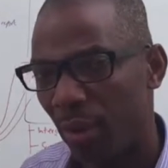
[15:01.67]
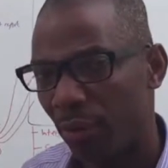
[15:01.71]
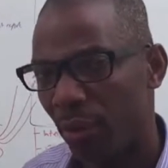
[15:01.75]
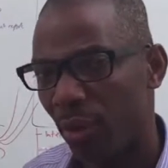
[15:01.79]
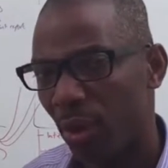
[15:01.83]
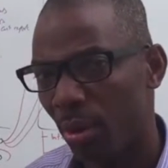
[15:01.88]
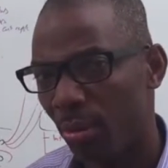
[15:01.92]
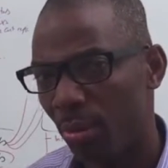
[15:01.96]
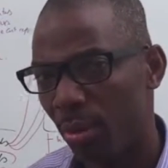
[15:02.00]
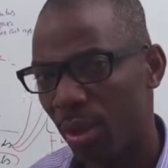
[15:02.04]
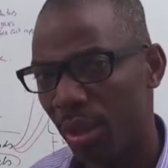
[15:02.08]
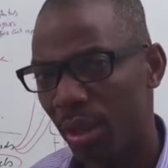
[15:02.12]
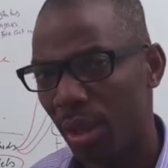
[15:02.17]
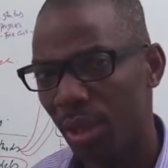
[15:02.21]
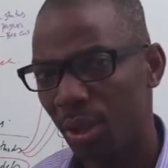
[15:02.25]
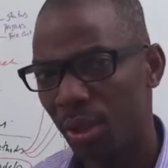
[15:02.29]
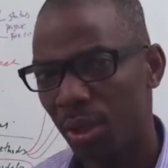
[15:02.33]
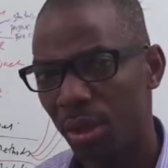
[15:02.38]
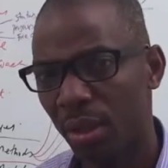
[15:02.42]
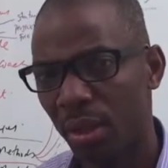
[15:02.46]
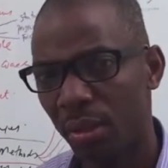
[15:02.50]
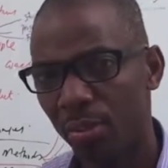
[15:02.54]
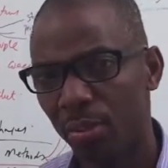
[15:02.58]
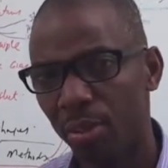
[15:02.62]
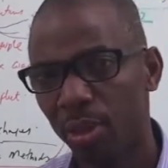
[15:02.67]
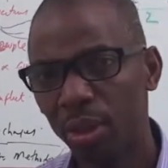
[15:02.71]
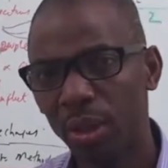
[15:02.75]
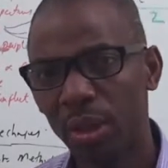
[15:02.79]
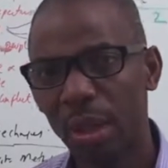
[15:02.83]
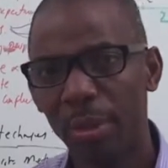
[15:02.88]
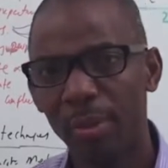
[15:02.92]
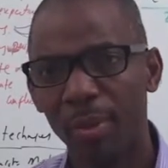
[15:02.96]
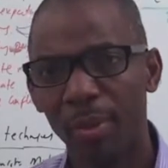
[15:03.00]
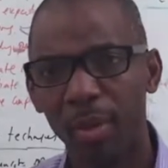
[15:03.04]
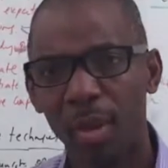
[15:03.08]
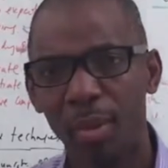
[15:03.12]
of communication. The push
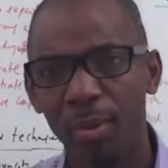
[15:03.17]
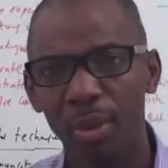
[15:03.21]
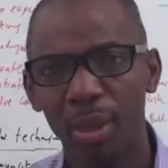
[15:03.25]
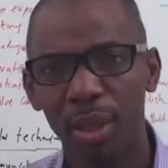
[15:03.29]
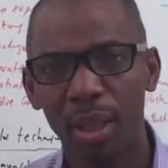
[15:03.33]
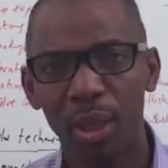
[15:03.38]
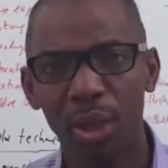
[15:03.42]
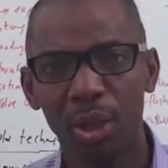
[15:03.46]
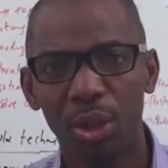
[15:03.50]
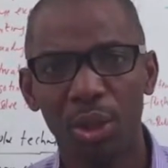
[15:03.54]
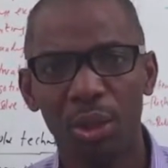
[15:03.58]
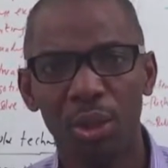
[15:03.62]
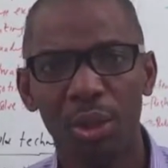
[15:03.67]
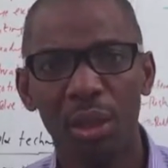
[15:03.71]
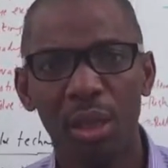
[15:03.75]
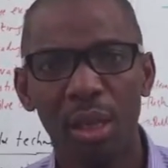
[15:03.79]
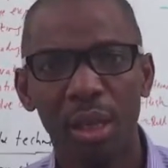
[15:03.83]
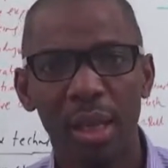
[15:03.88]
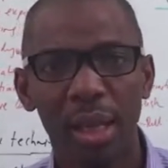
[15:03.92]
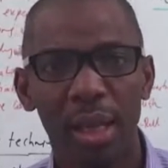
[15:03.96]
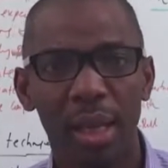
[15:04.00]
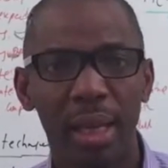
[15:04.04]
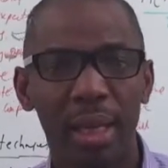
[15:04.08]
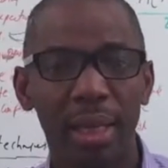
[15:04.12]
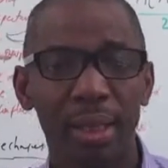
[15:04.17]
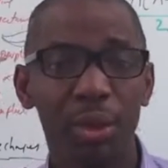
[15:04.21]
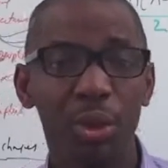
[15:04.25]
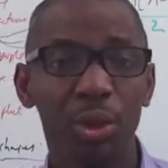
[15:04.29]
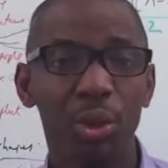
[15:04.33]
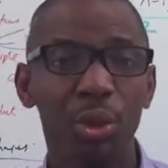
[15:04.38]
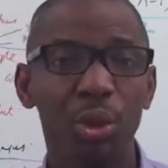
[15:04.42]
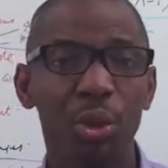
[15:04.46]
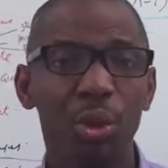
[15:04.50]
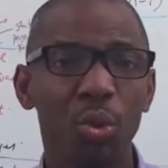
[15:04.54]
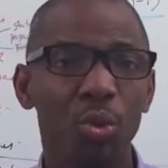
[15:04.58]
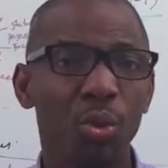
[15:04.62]
type of communication
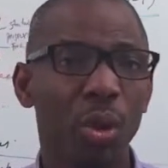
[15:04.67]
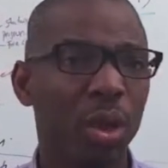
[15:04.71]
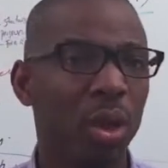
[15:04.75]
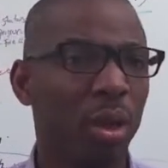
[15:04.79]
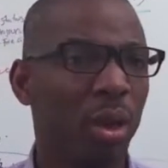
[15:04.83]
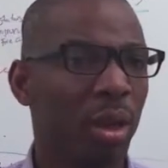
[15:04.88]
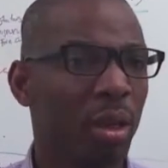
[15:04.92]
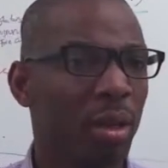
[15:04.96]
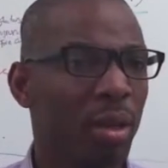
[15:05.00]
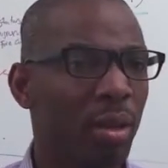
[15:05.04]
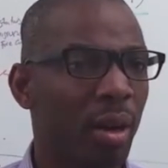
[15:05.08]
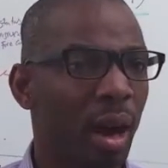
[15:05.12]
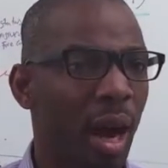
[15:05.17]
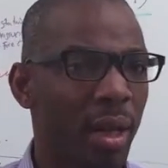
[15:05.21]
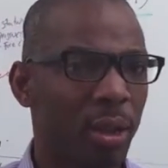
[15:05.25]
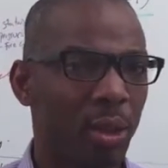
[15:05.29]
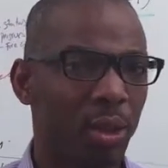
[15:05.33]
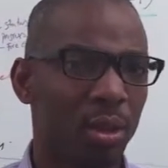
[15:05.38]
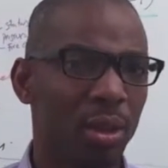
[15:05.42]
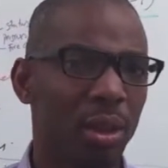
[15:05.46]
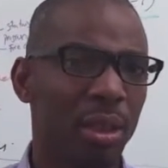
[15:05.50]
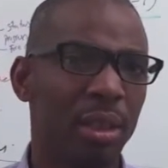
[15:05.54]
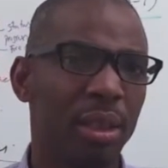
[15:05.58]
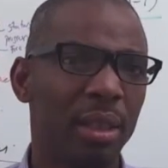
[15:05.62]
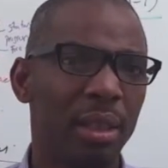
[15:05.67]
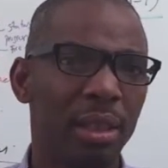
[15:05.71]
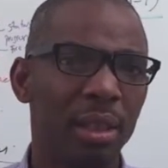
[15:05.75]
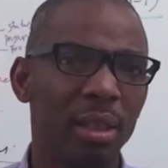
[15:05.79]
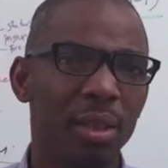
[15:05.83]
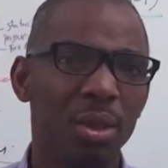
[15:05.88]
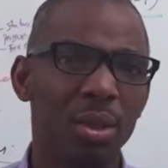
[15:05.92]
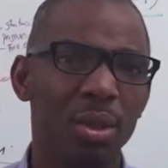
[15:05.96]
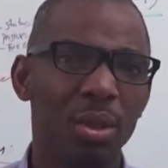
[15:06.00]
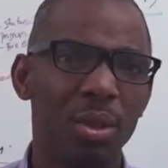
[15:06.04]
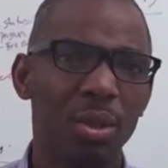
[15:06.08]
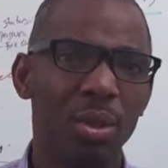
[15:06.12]
is used when you actually need
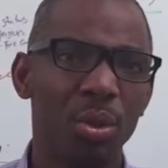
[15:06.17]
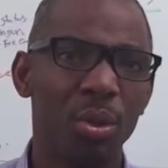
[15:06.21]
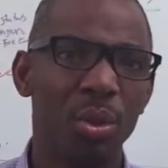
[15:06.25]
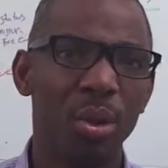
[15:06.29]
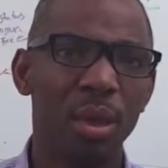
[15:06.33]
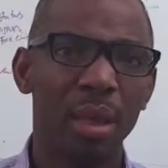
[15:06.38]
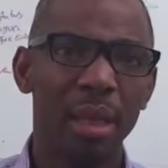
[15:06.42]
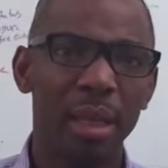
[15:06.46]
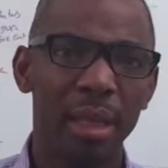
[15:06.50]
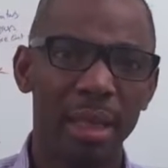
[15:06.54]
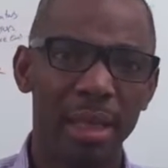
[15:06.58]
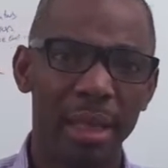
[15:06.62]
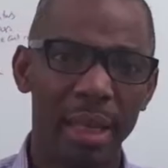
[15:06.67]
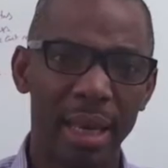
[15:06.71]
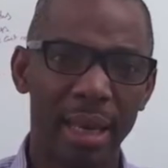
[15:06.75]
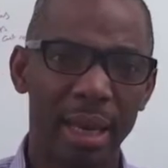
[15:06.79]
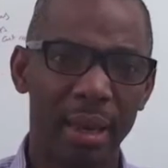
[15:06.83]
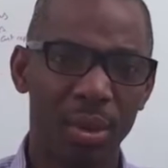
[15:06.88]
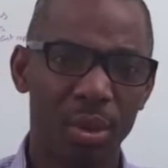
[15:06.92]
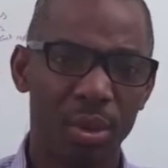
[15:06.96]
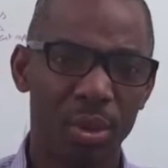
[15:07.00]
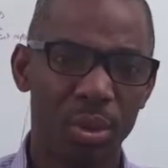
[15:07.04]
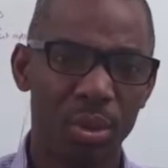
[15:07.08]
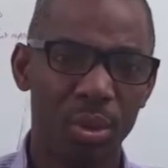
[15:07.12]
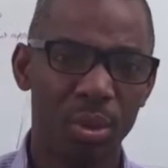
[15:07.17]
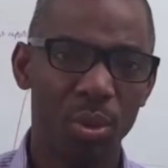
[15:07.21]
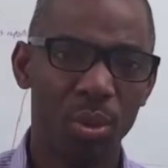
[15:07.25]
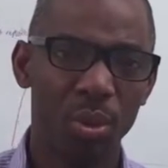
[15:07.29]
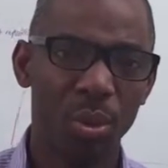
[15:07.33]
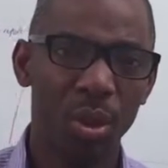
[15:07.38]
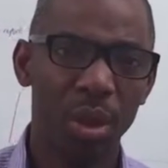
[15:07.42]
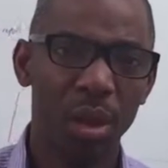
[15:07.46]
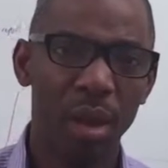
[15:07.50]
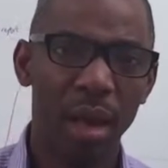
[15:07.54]
to get out to